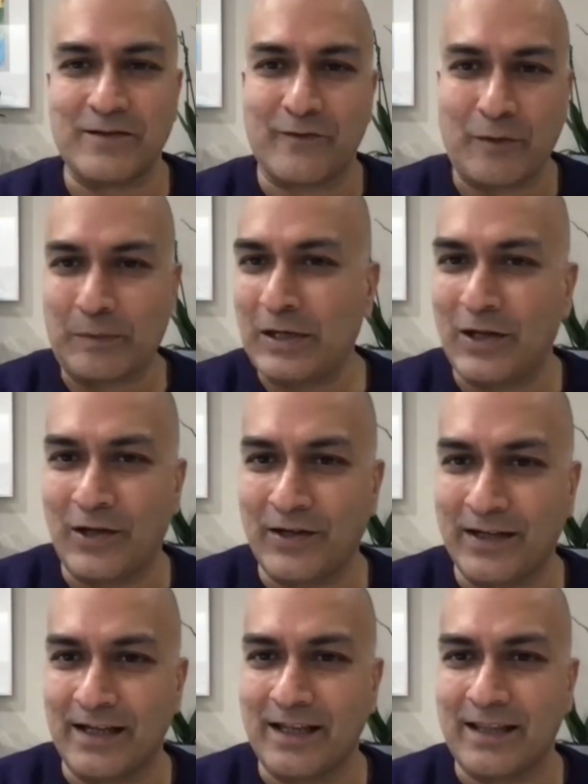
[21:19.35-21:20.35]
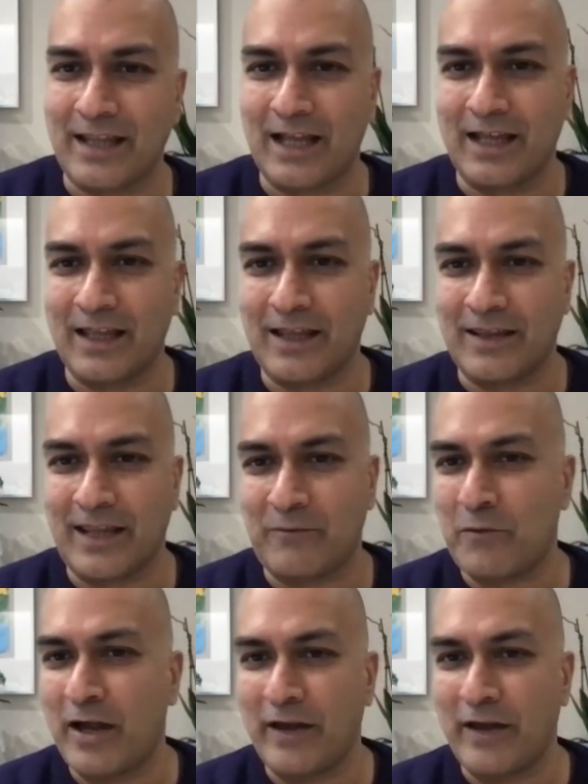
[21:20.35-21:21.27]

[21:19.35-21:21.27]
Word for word: of a plant that uh, yeah.